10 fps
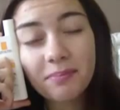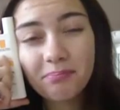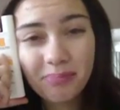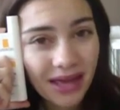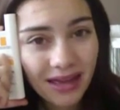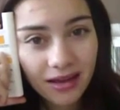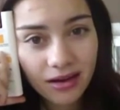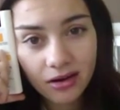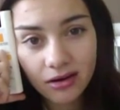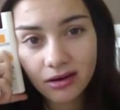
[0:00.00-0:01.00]
and B,
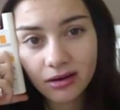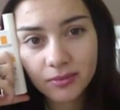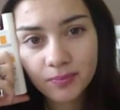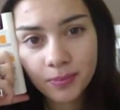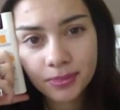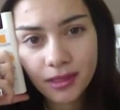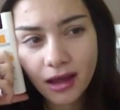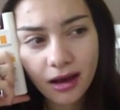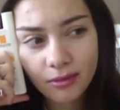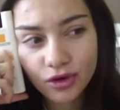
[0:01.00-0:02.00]
I'm
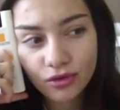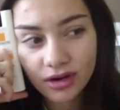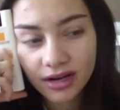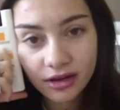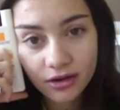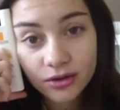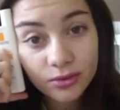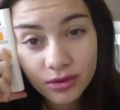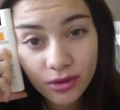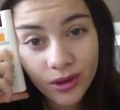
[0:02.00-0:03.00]
not really
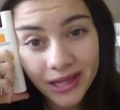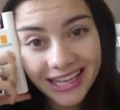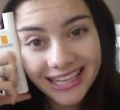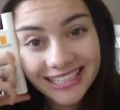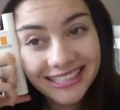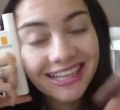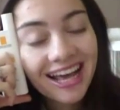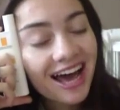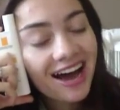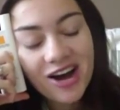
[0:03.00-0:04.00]
good with all these
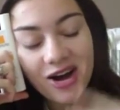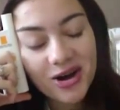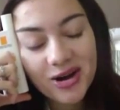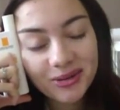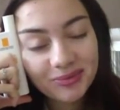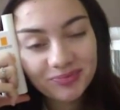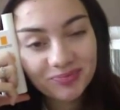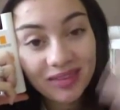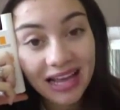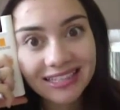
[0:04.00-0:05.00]

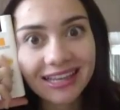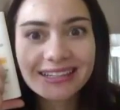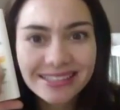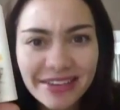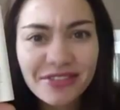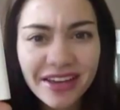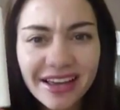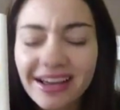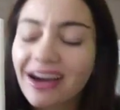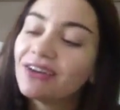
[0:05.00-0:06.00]

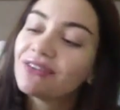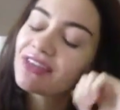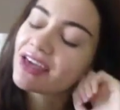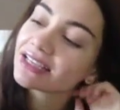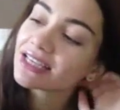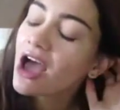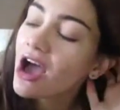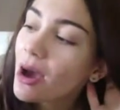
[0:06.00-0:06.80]
scientific kind of things.